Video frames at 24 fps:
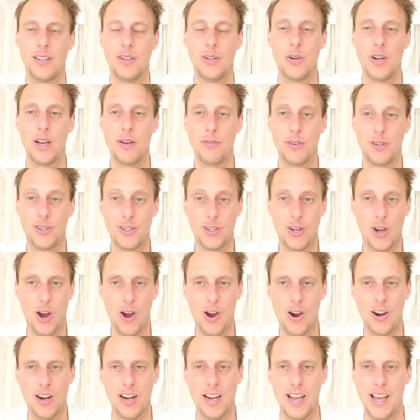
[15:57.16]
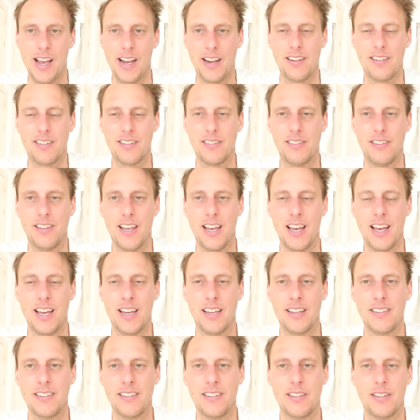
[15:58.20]
you have a car
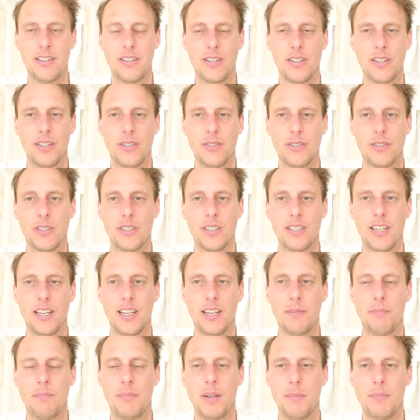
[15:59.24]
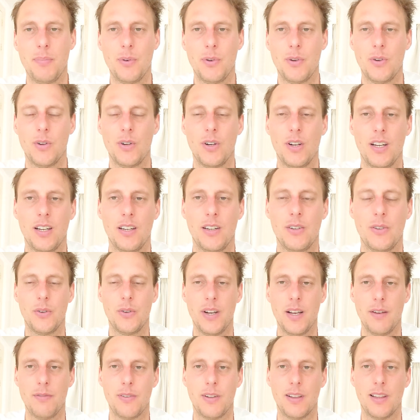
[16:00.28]
accident, or have people
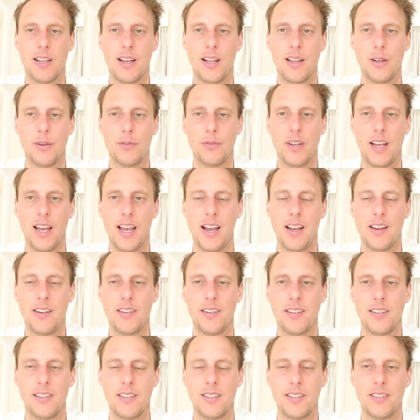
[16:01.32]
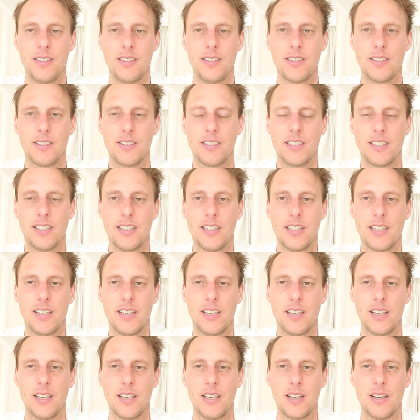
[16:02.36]
who have a lot of accidents
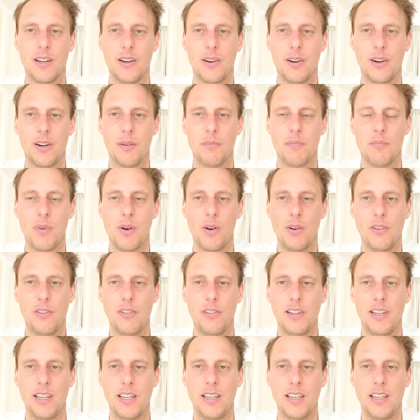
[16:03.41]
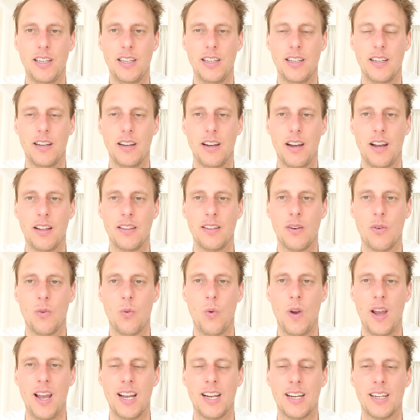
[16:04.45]
are mostly
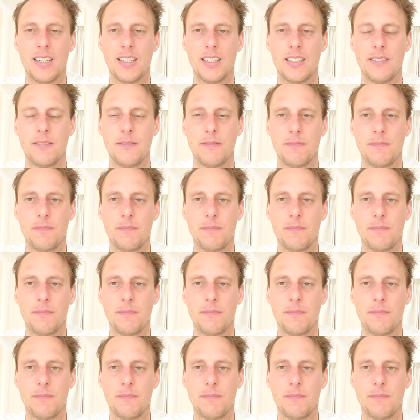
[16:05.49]
unaware.